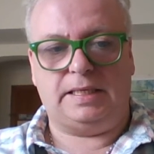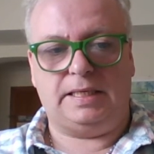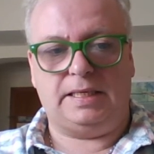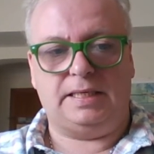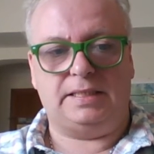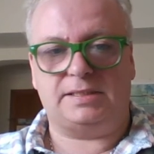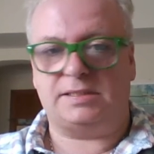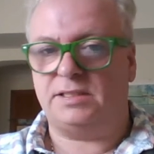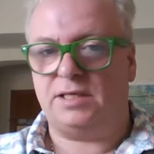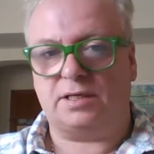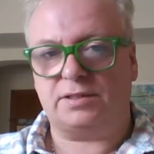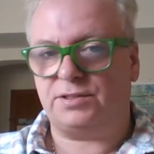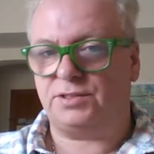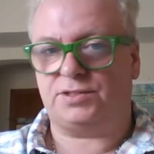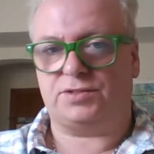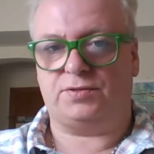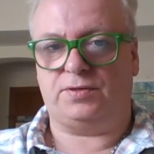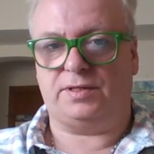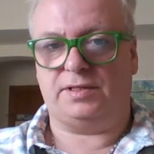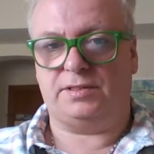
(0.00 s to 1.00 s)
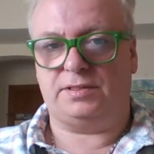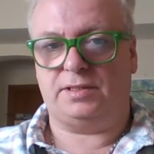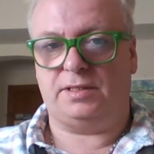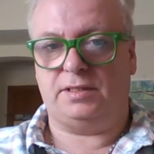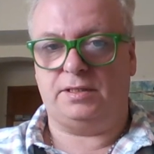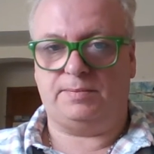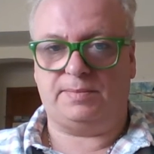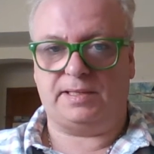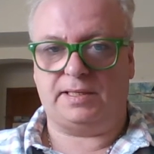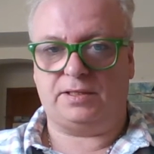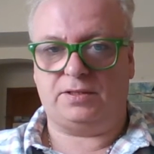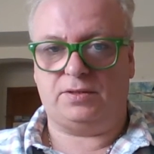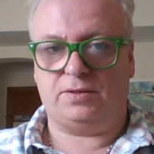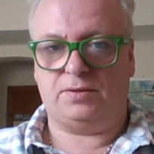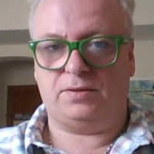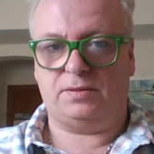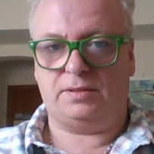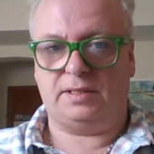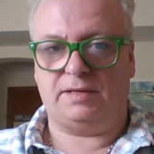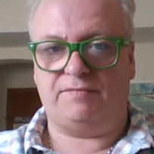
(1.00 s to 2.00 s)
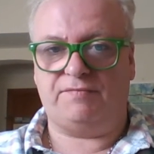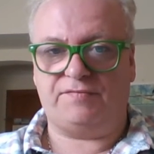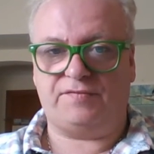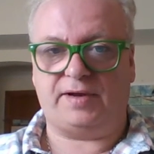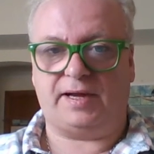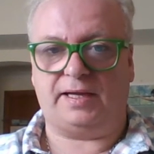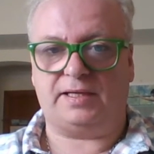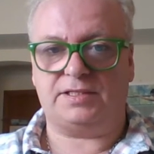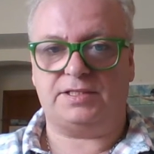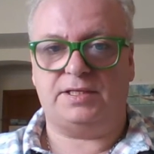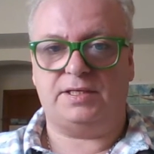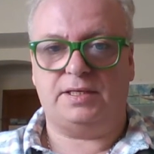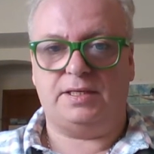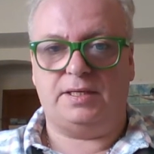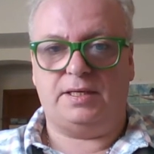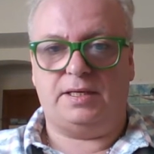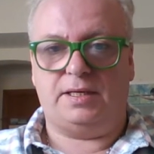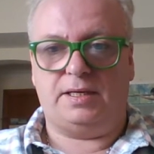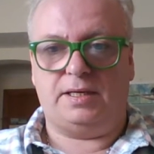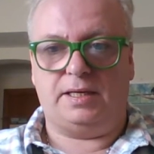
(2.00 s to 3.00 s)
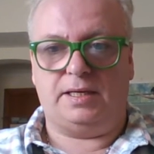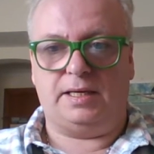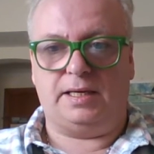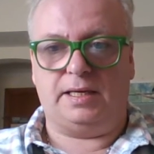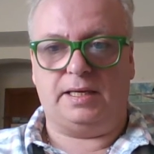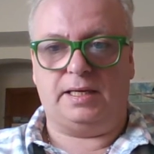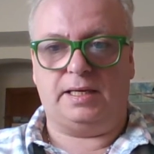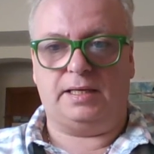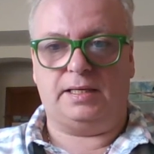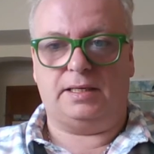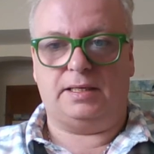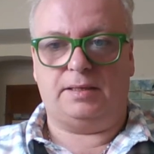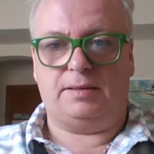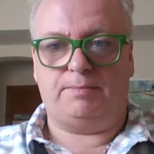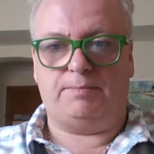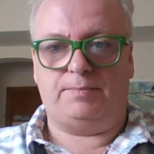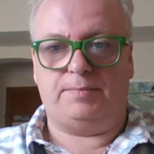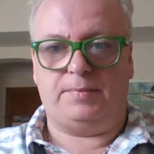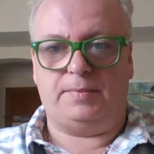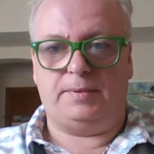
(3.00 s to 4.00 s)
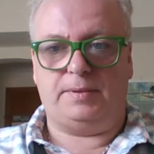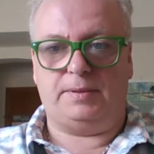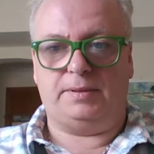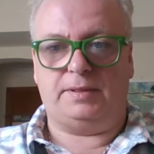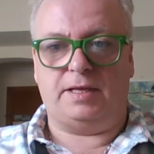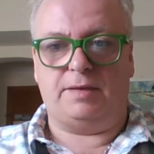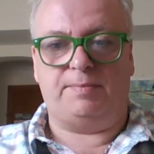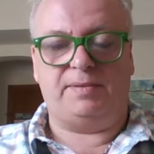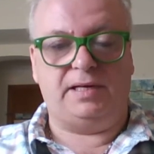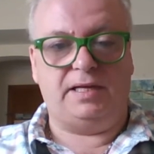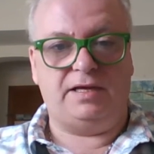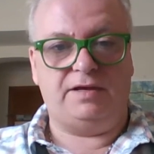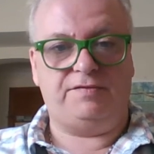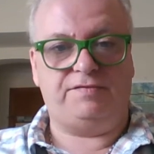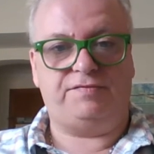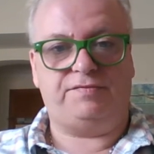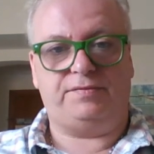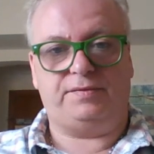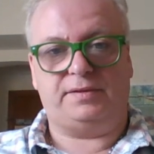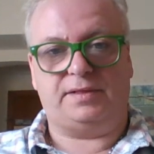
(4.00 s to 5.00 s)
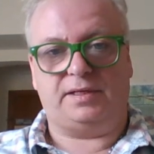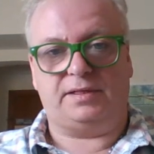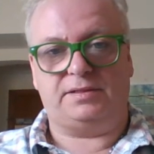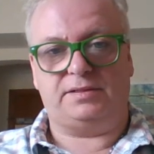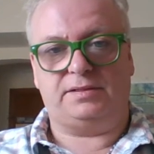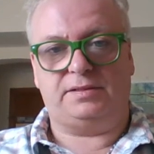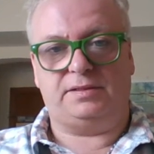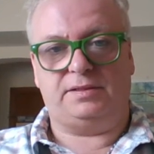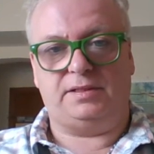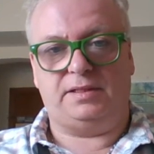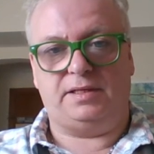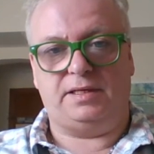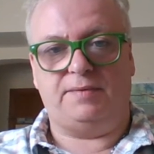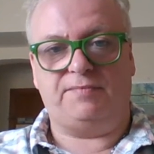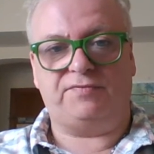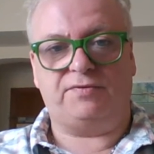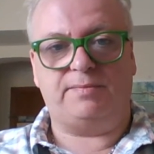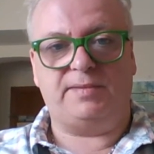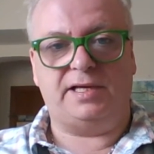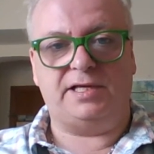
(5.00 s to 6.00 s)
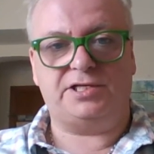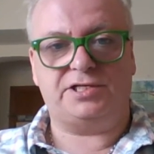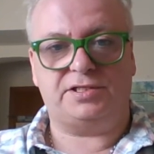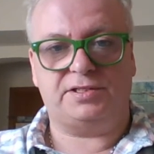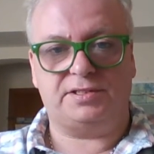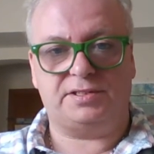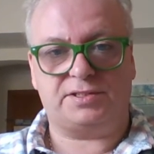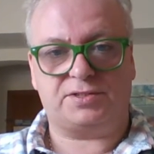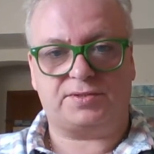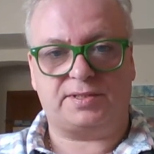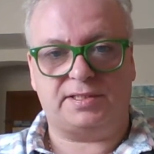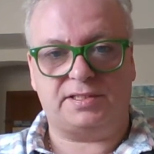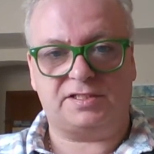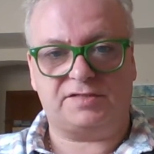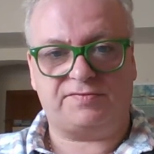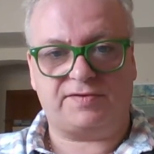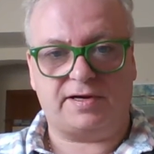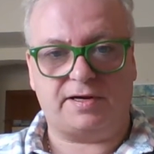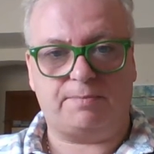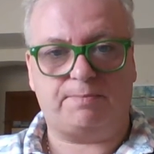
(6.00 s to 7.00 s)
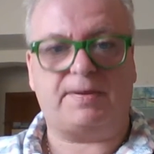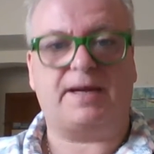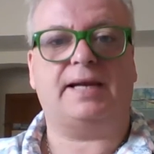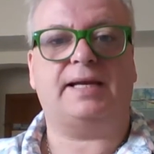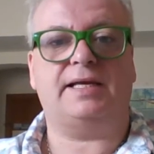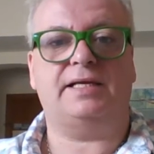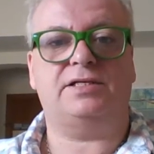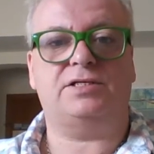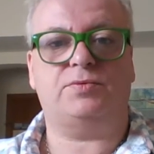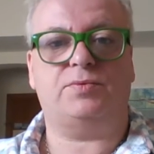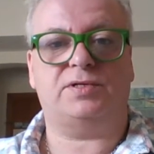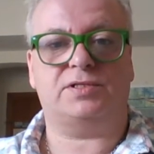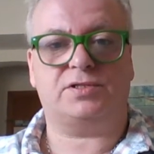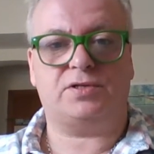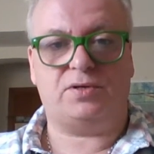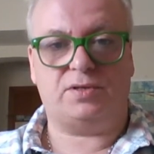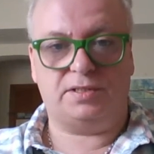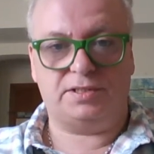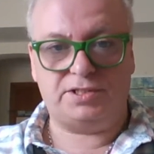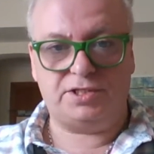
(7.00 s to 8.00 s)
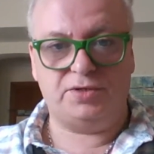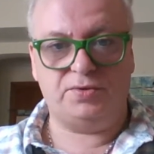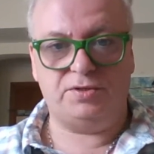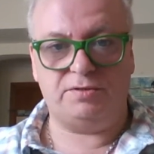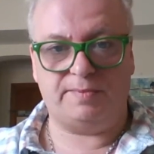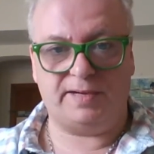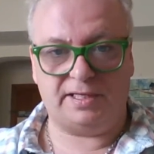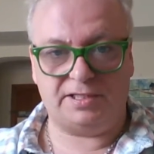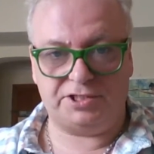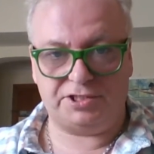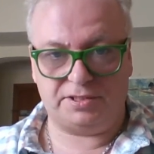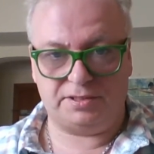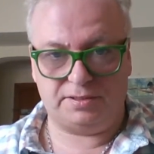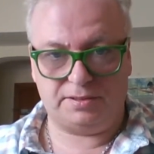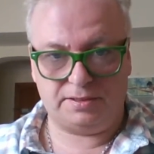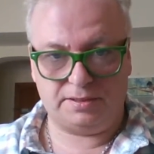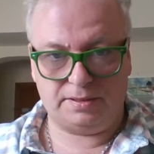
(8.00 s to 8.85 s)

is not destroyed in the black hole. In fact, they believe that the information is transferred back into what's called a two-dimension,